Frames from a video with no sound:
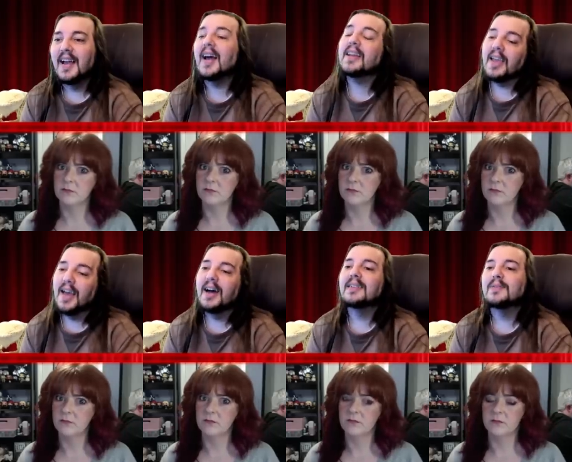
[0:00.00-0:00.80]
Speaker 1: Ah, uh,
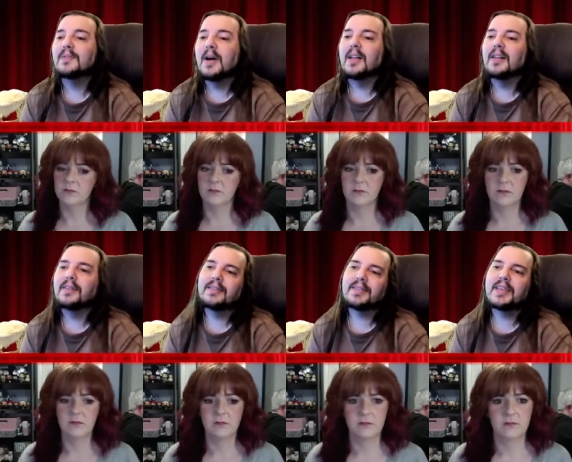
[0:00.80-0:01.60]
yeah.
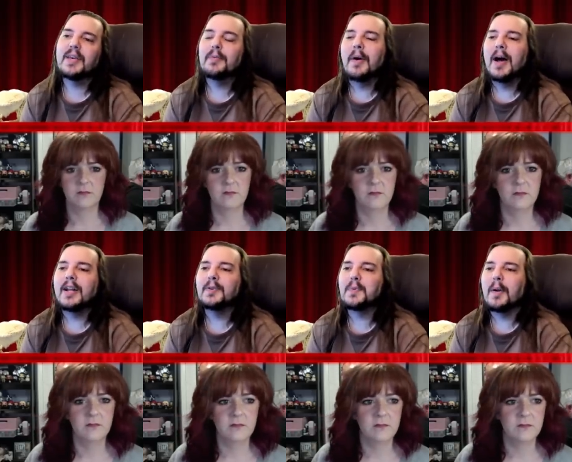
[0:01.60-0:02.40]
Well. Keep in
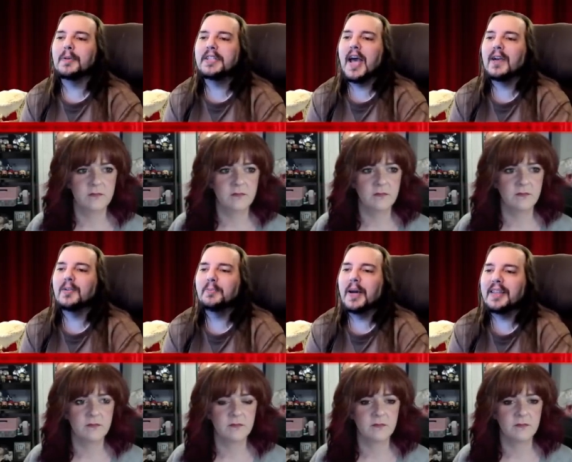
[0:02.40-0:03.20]
mind, he was probably
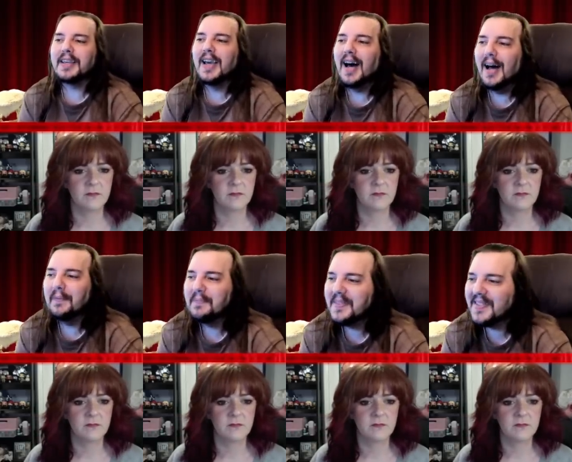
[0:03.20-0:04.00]
tackled by the
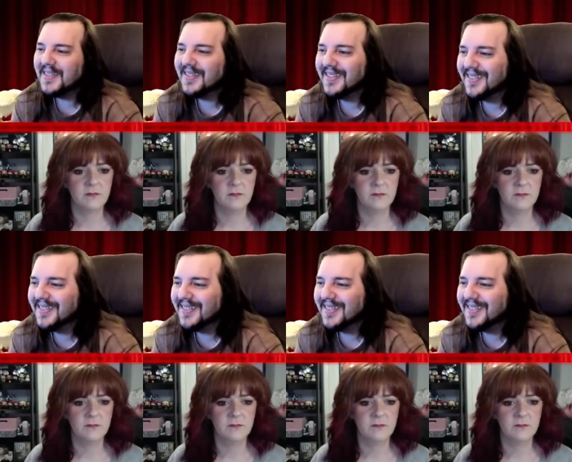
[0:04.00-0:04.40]
cops.